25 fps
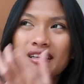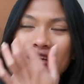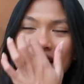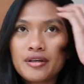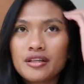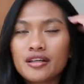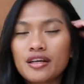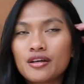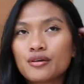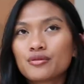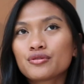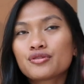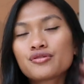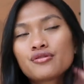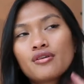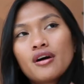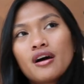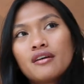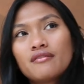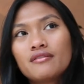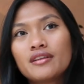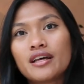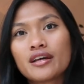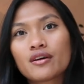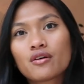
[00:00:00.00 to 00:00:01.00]
I mean, I also
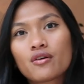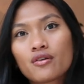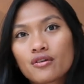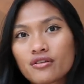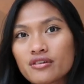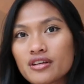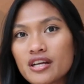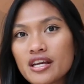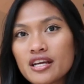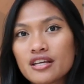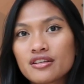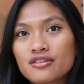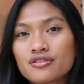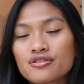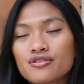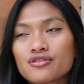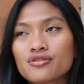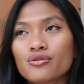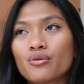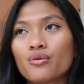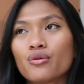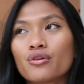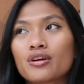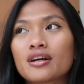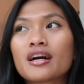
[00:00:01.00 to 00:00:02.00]
have like orange
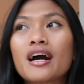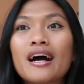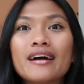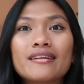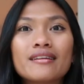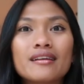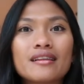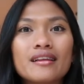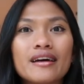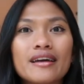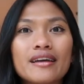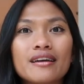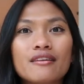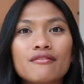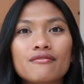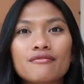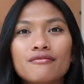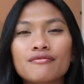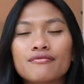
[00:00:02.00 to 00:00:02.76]
or kind of like